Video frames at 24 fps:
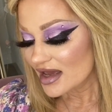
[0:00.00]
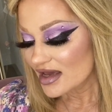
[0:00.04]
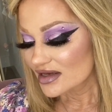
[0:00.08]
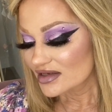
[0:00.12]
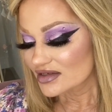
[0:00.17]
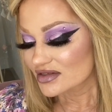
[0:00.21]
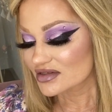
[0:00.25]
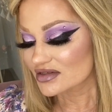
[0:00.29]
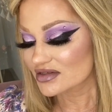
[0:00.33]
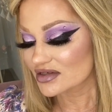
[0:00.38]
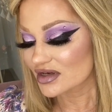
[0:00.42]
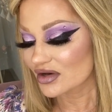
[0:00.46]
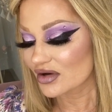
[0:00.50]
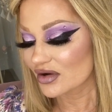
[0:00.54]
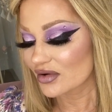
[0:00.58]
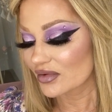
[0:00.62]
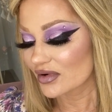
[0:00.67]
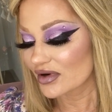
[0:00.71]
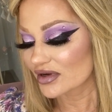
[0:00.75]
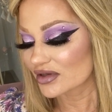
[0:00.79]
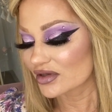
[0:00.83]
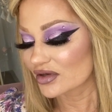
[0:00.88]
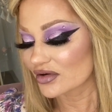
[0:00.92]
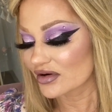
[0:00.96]
So
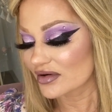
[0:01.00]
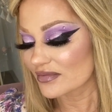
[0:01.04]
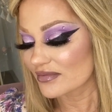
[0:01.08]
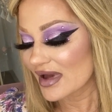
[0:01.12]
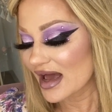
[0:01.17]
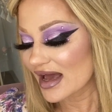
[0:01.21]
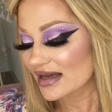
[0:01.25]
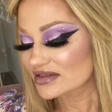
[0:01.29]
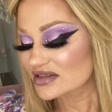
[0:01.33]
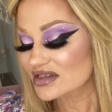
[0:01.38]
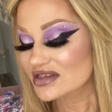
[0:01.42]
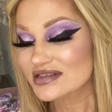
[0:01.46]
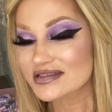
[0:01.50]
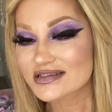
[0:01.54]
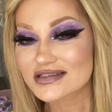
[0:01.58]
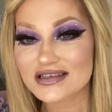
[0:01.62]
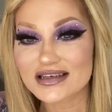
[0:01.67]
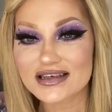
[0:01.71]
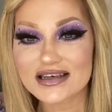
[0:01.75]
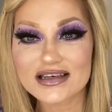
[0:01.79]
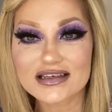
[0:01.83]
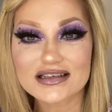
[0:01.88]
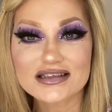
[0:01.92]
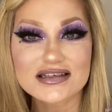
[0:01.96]
Your
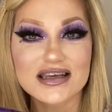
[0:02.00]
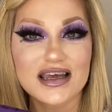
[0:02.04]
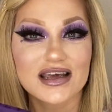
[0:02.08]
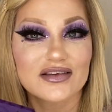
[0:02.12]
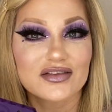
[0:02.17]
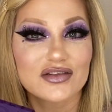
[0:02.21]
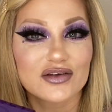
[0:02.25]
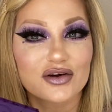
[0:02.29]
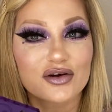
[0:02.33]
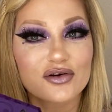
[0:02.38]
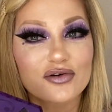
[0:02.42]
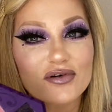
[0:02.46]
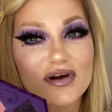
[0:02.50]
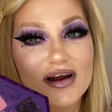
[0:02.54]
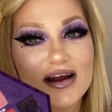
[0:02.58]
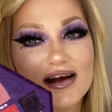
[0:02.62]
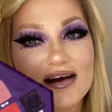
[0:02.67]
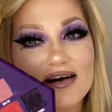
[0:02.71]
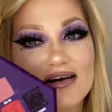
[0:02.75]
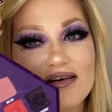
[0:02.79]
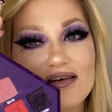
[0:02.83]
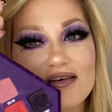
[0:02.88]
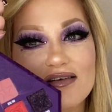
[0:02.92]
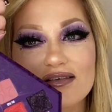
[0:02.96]
Majesty, Take the
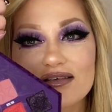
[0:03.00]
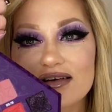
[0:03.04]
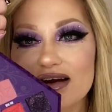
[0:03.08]
Crown.